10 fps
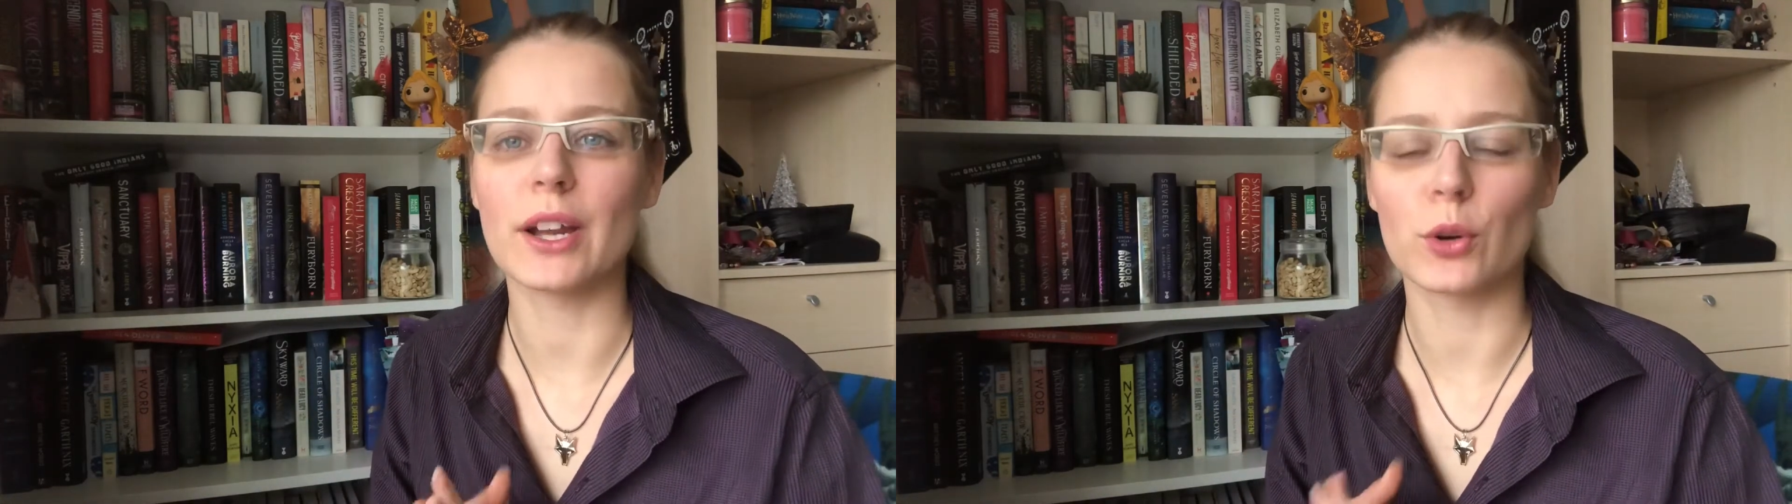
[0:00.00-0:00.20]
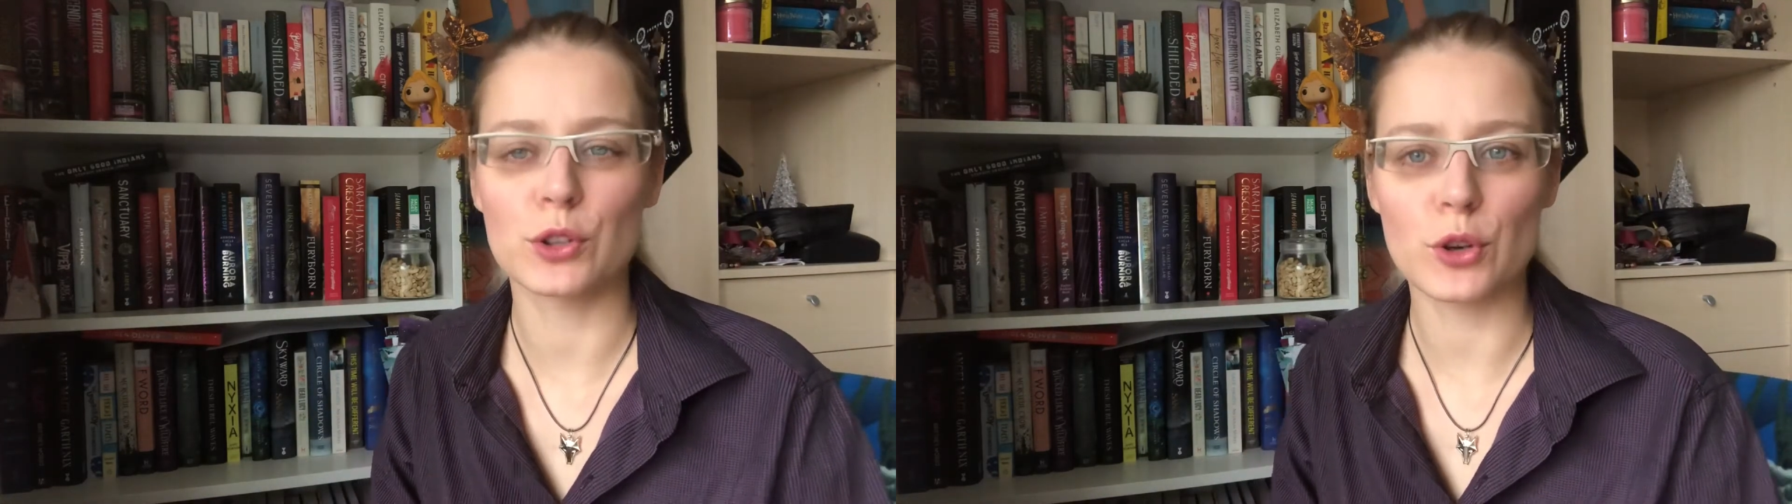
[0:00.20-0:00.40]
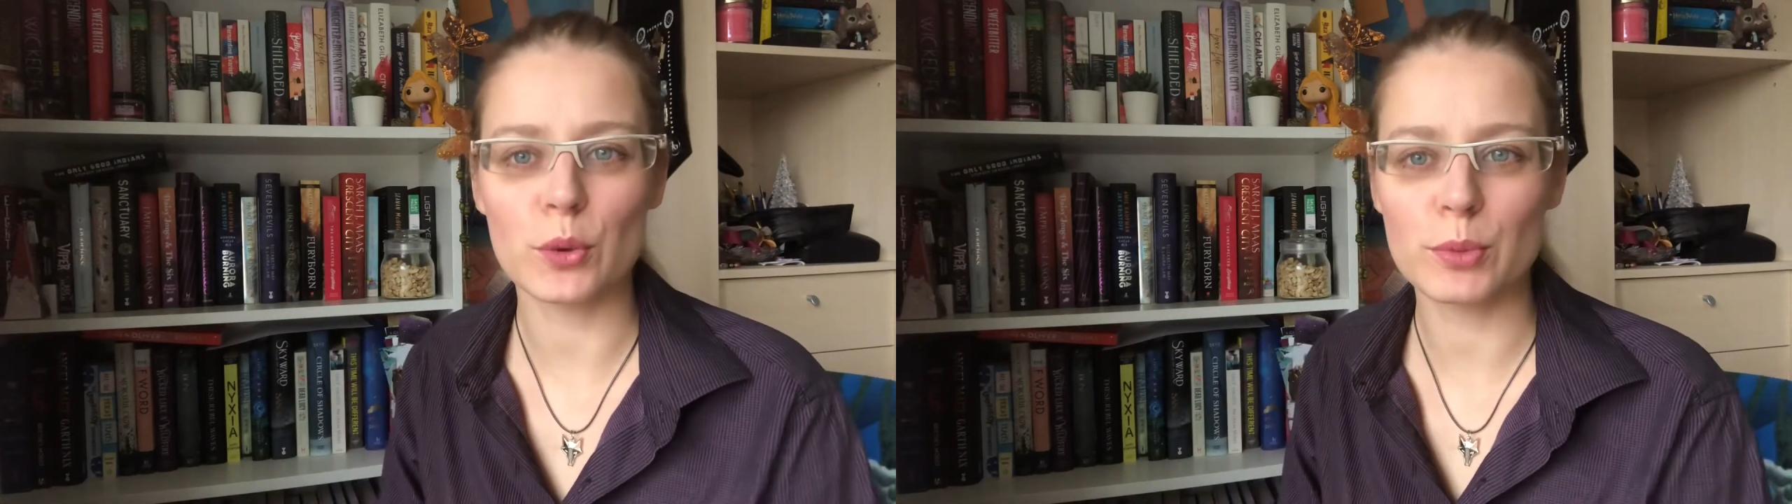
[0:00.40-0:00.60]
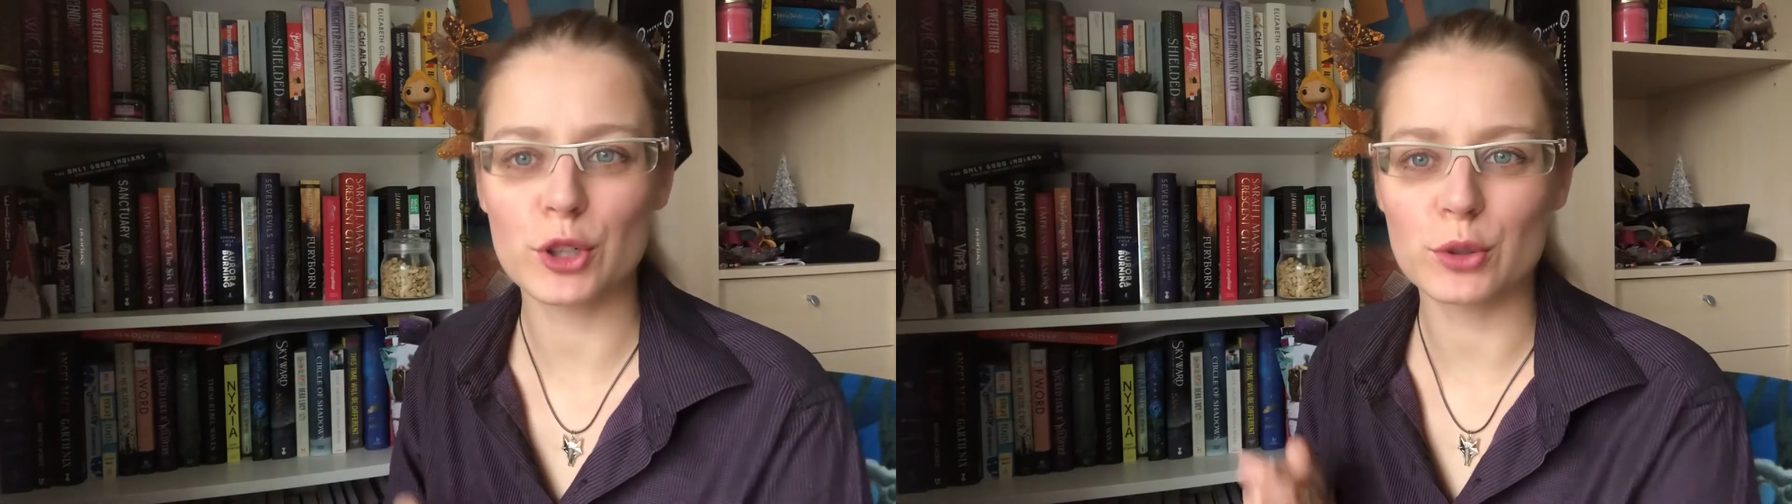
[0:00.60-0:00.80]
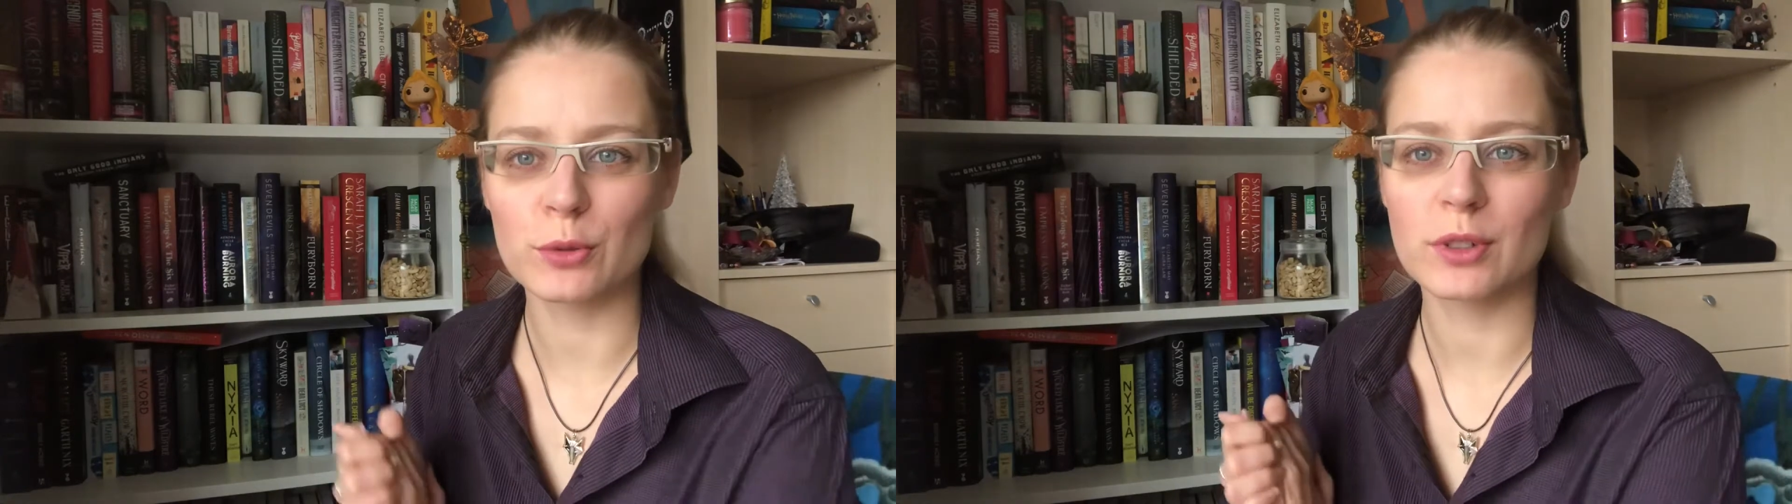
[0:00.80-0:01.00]

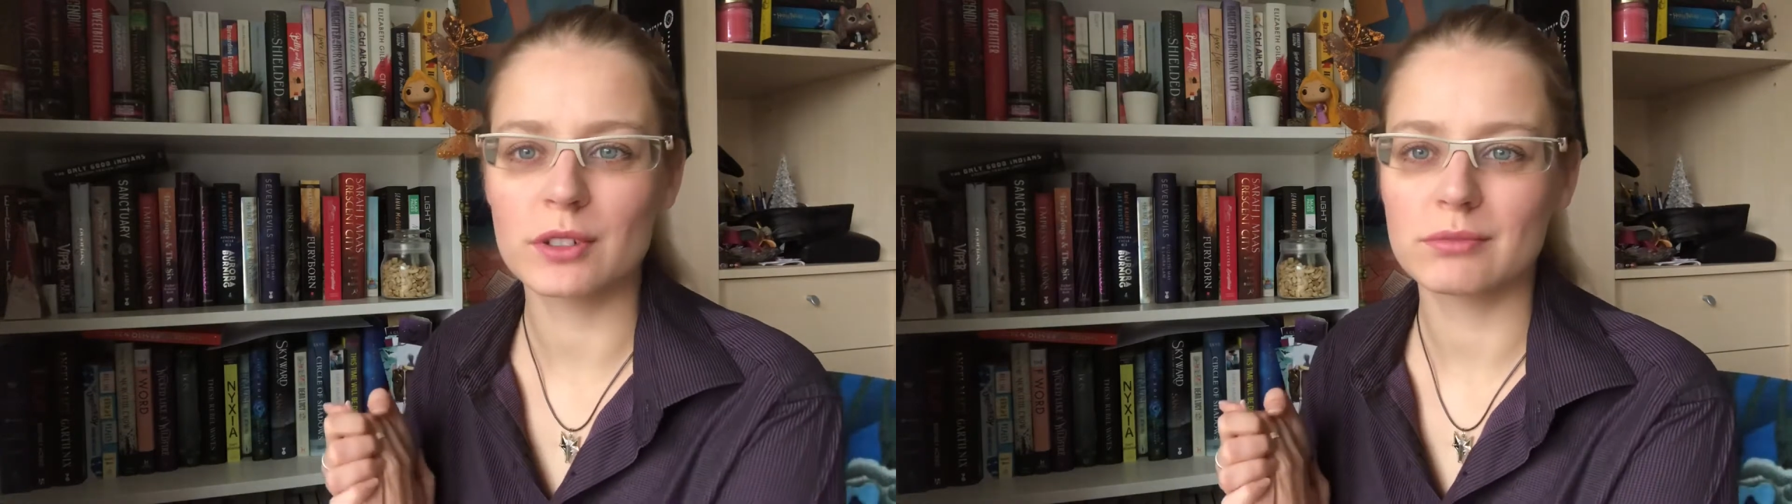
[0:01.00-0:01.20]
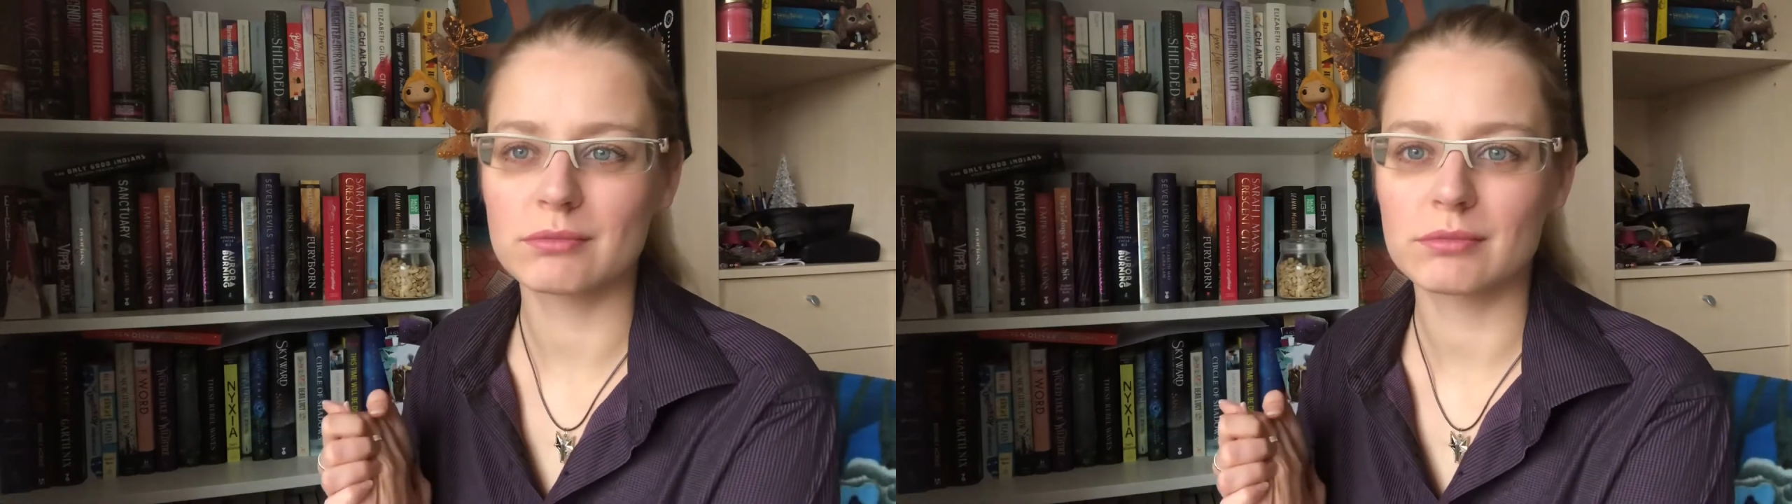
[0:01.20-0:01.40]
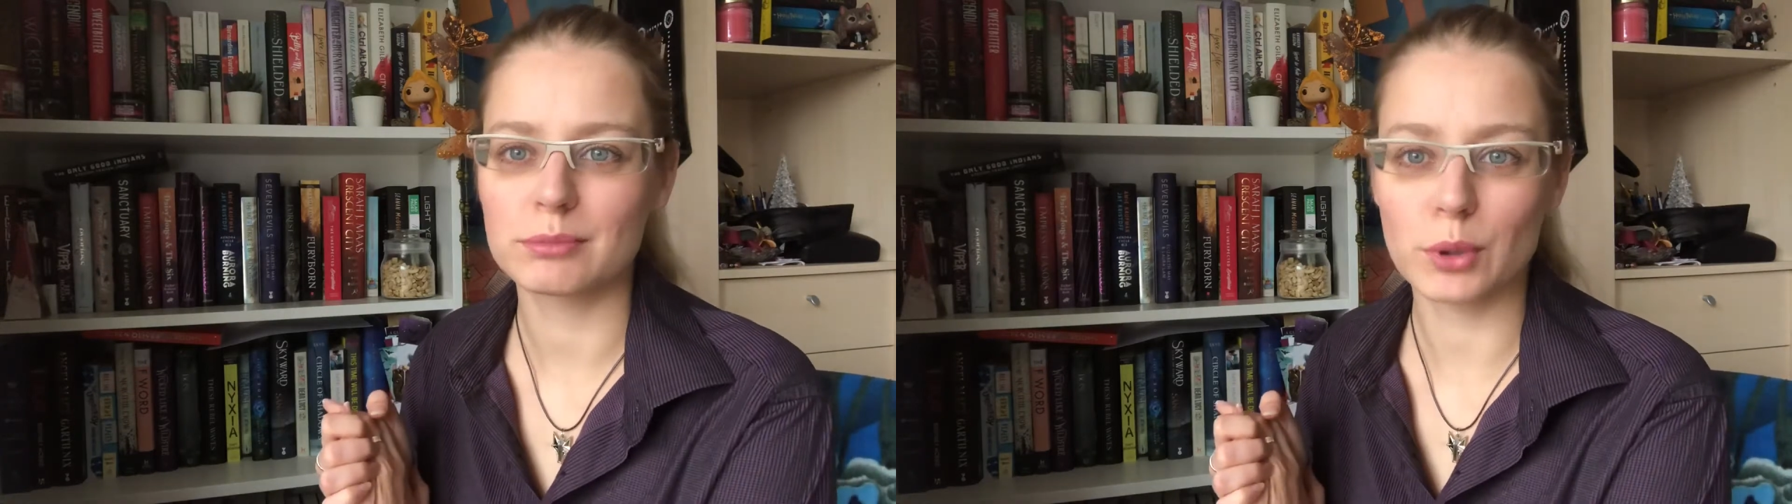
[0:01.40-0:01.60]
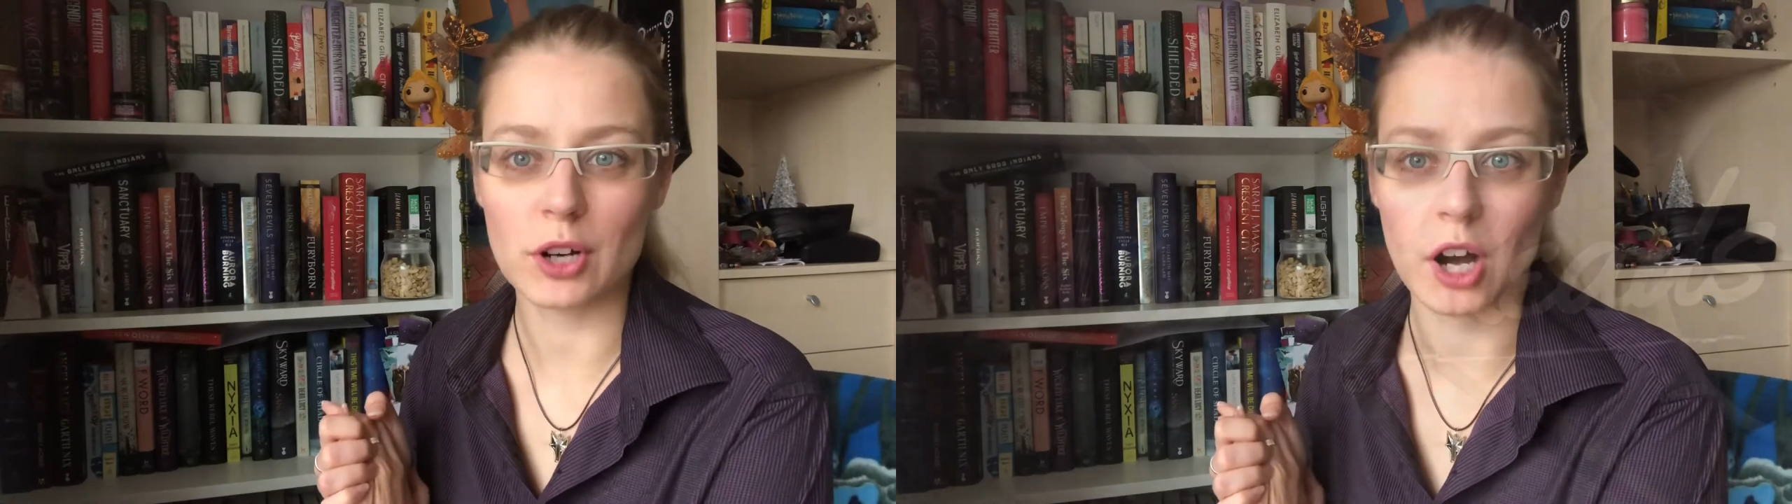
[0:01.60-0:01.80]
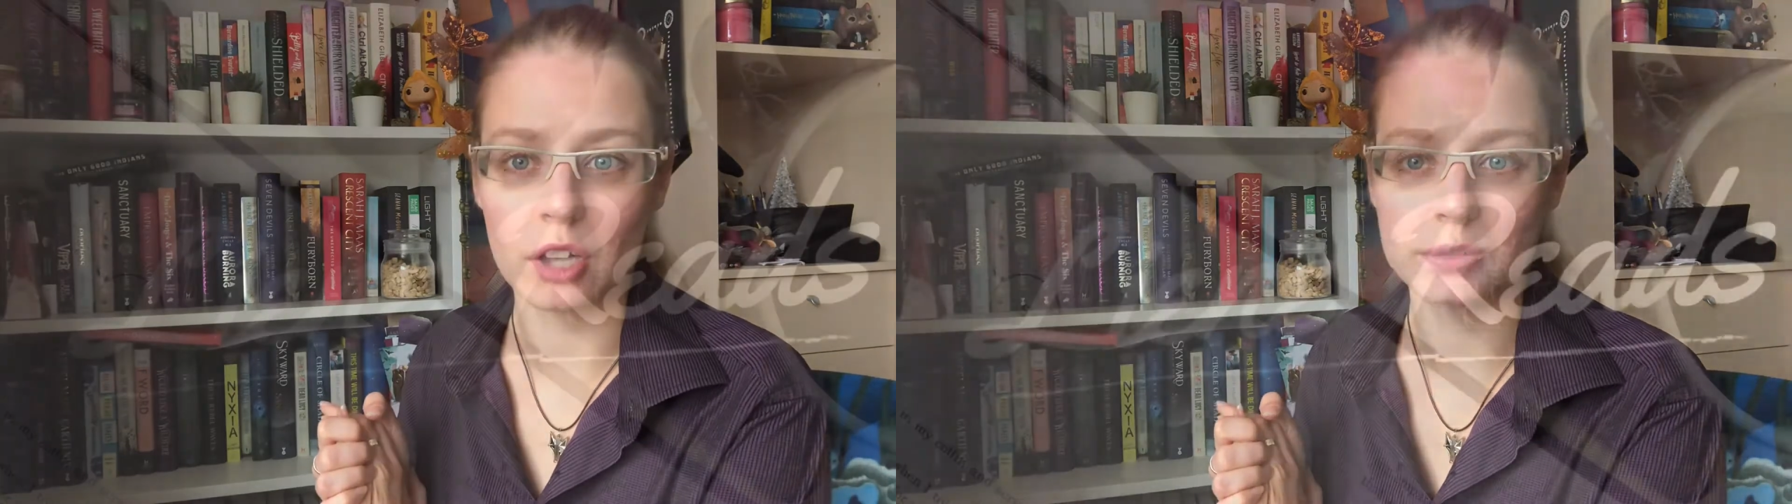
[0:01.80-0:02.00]
October book
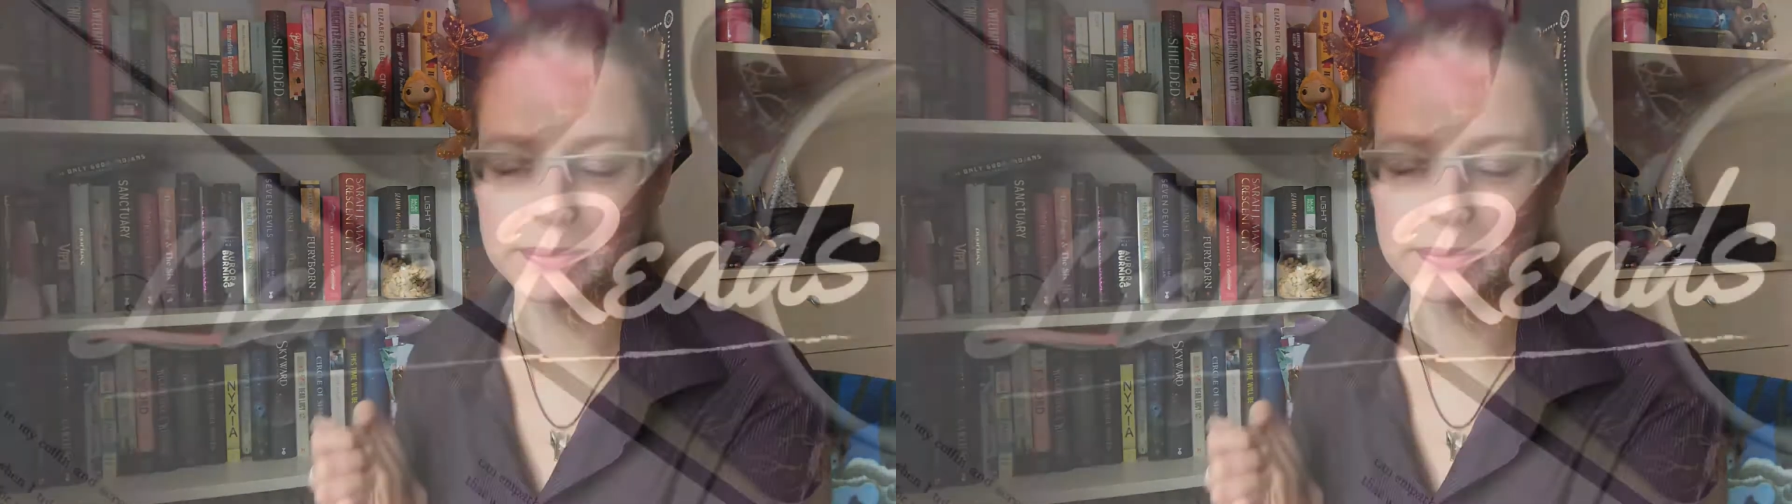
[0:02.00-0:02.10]
haul.